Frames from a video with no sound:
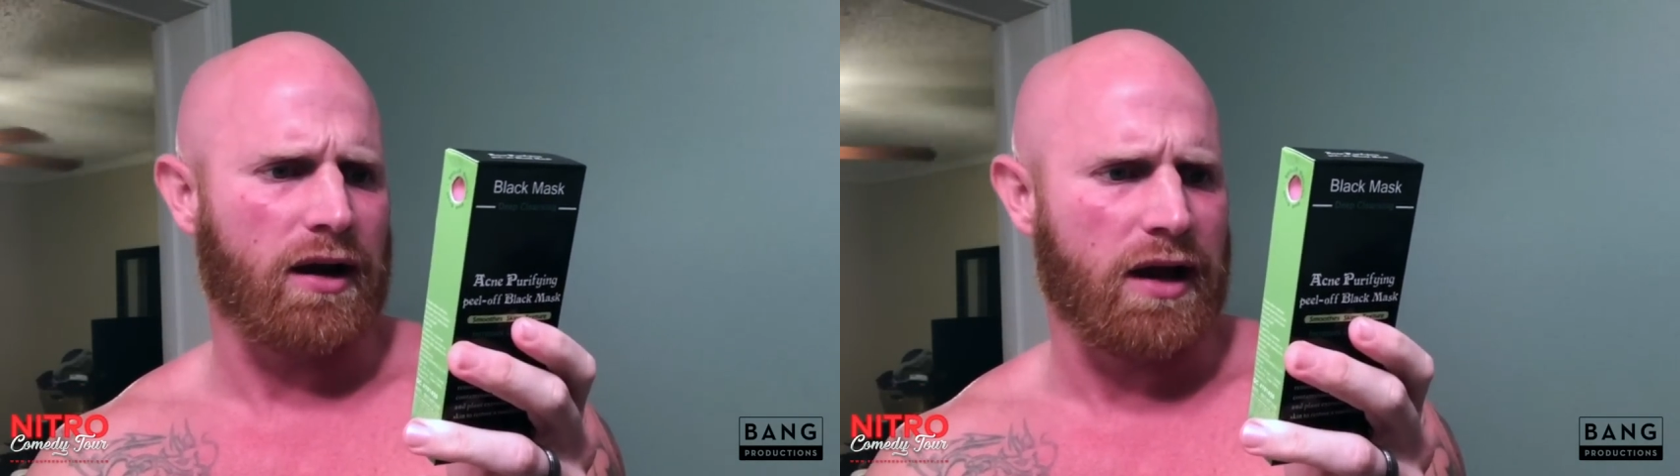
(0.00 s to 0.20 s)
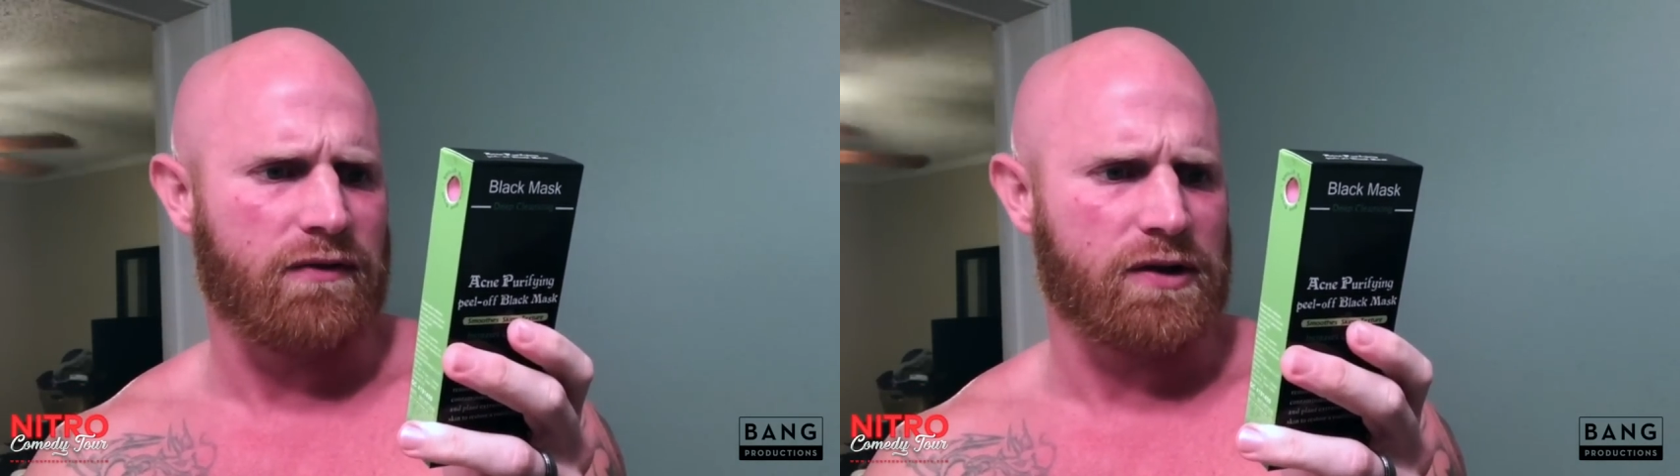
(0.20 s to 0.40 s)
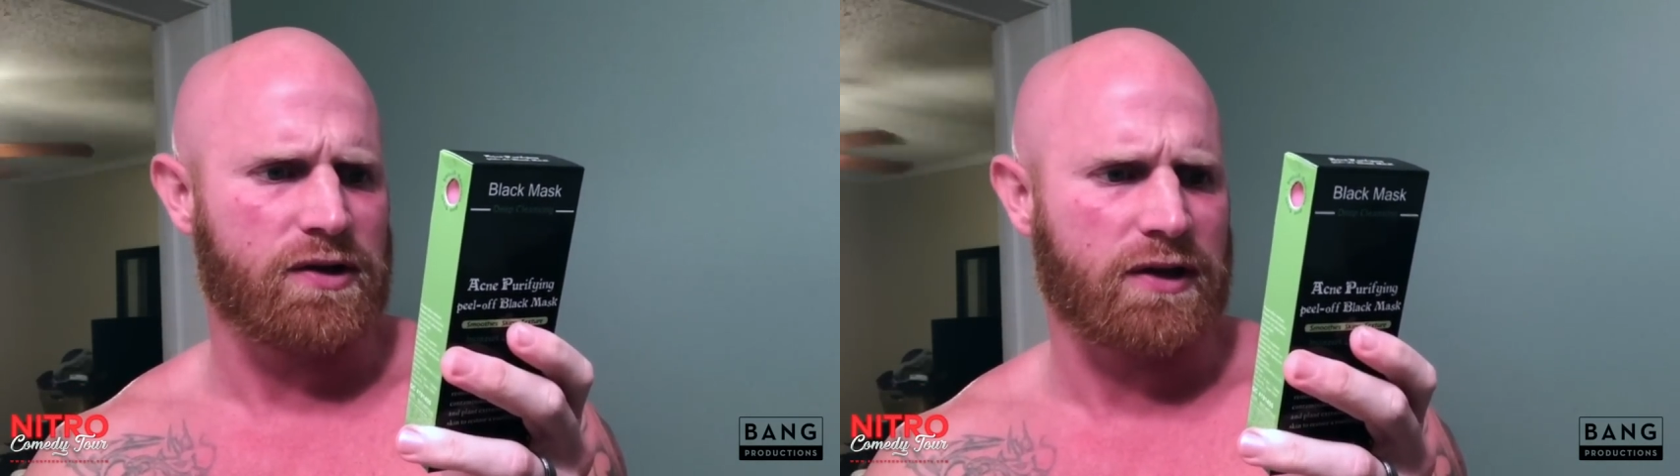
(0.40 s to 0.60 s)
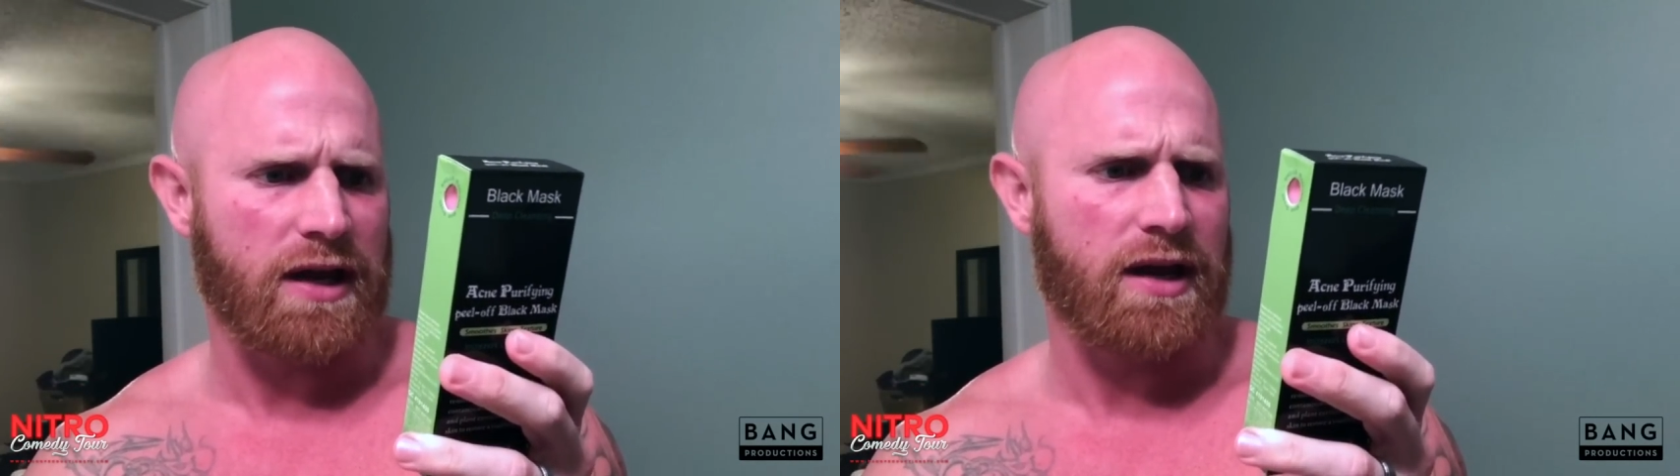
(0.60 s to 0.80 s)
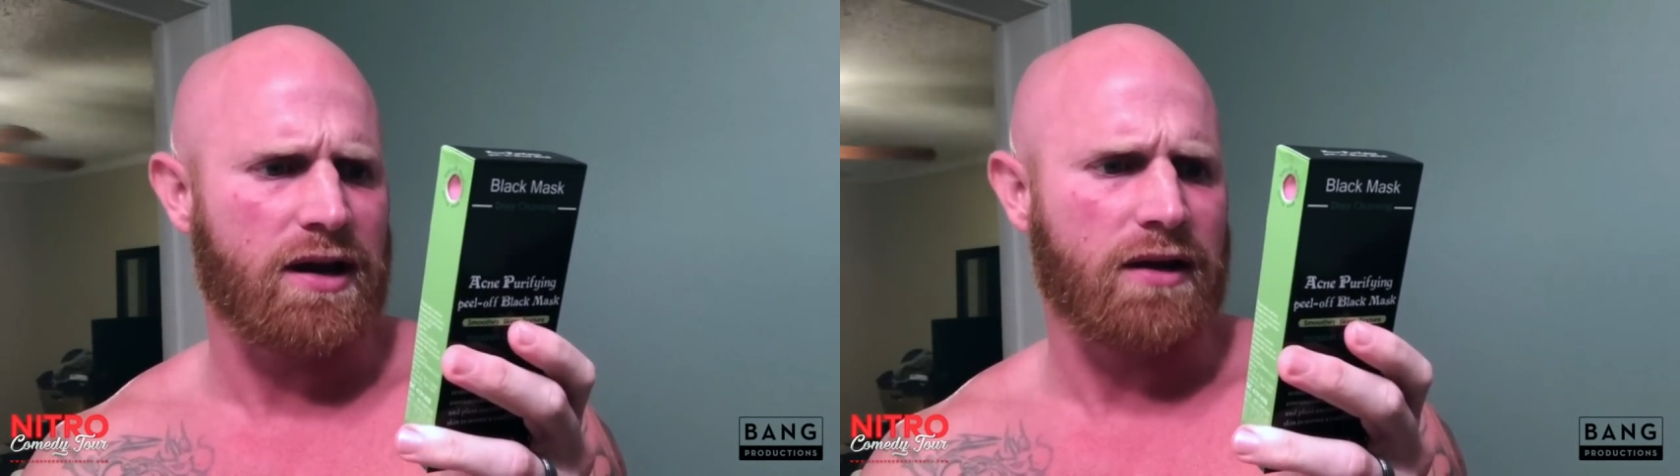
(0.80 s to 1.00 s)
leaving
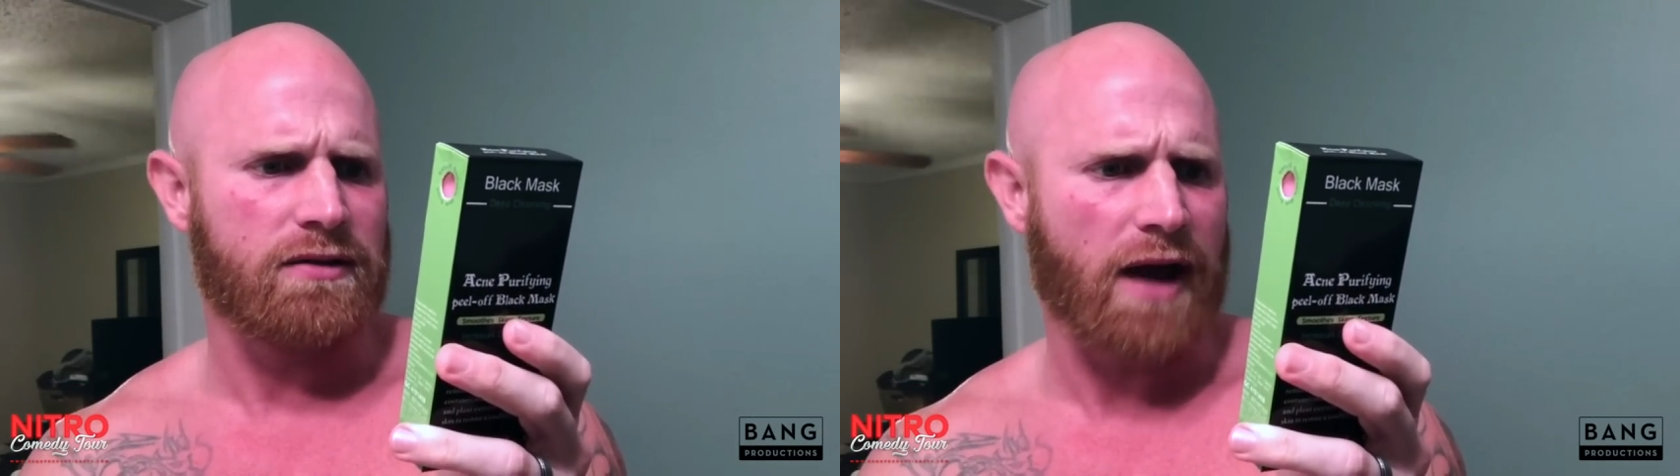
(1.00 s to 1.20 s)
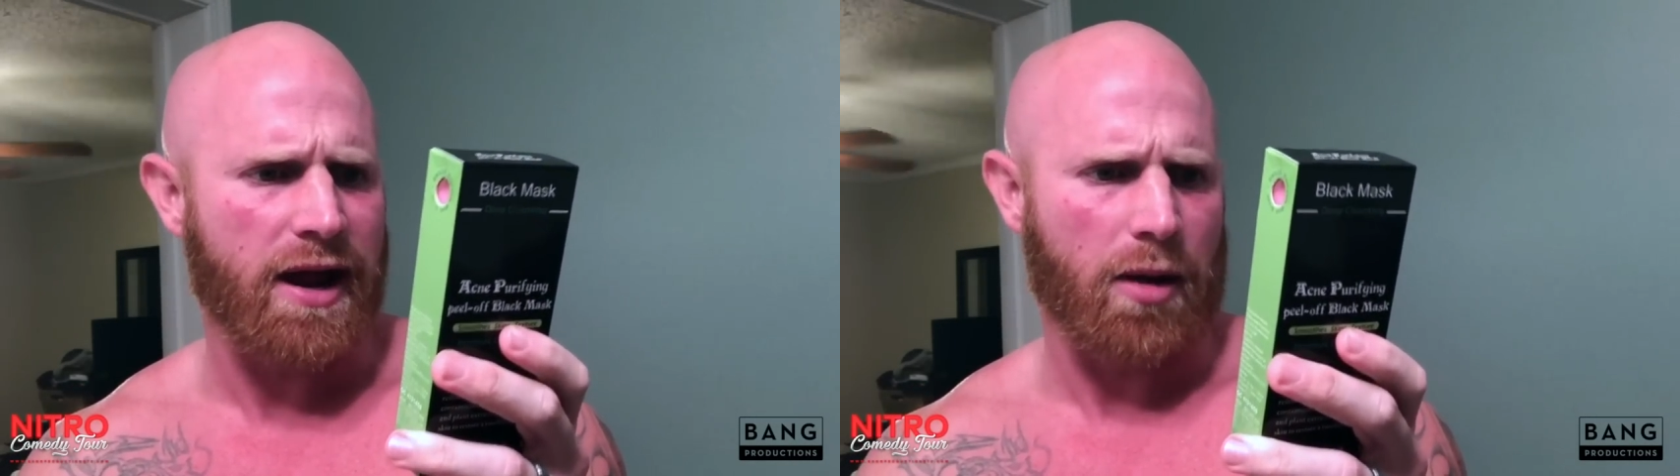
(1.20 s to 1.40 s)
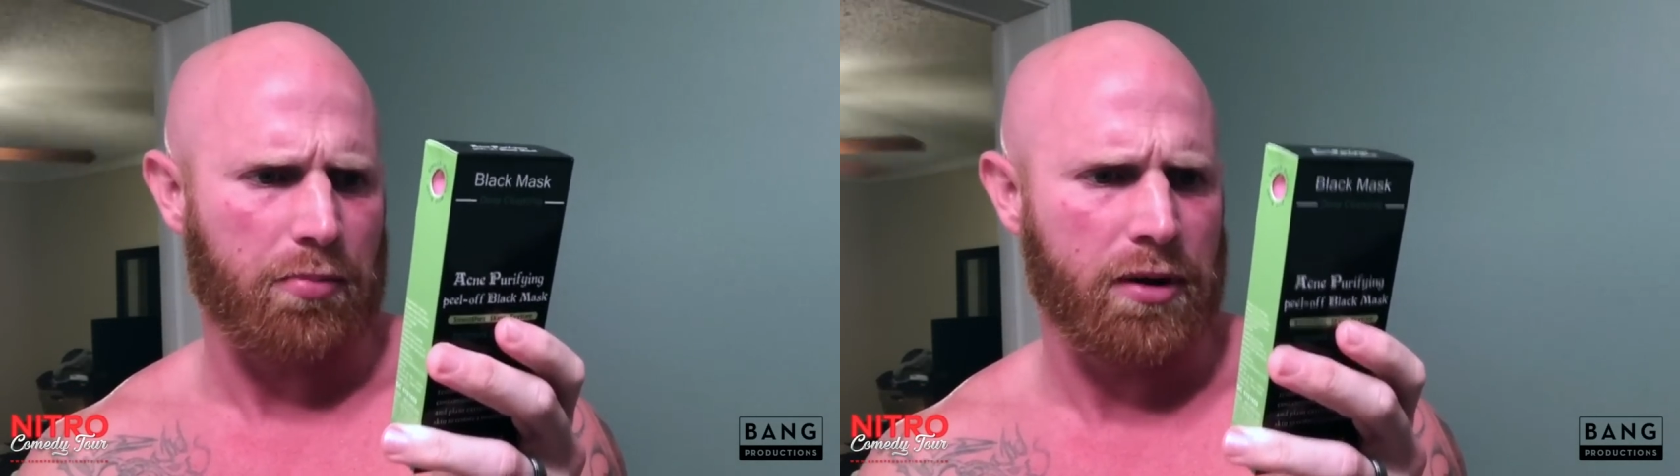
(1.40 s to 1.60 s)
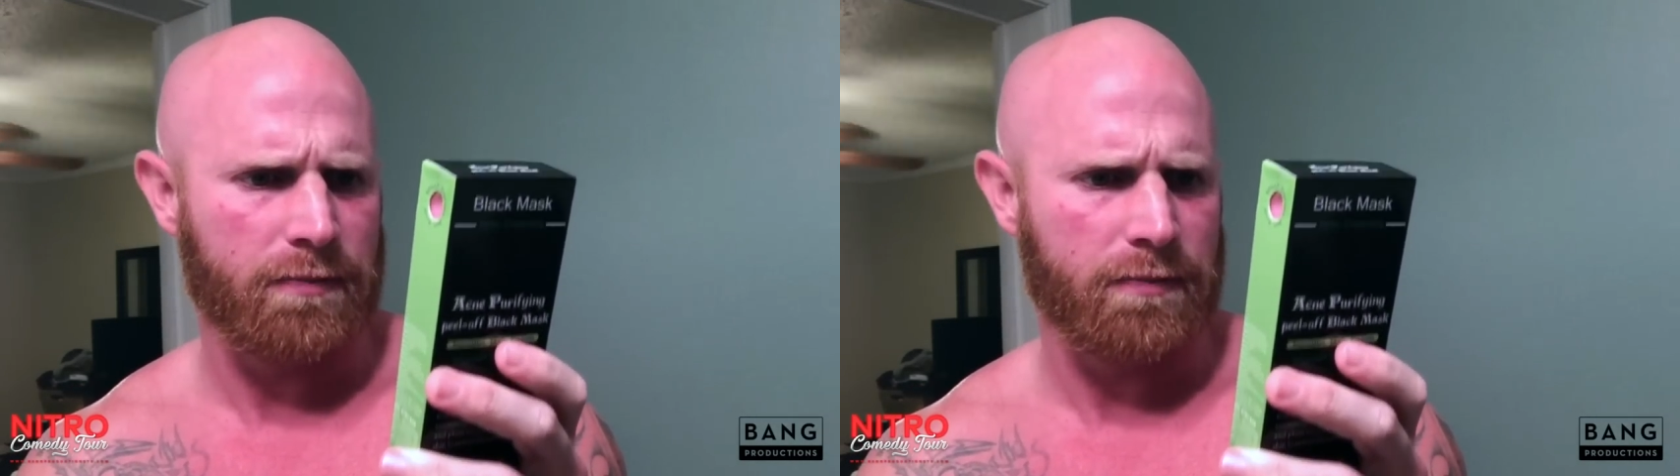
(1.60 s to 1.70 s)
skin damp.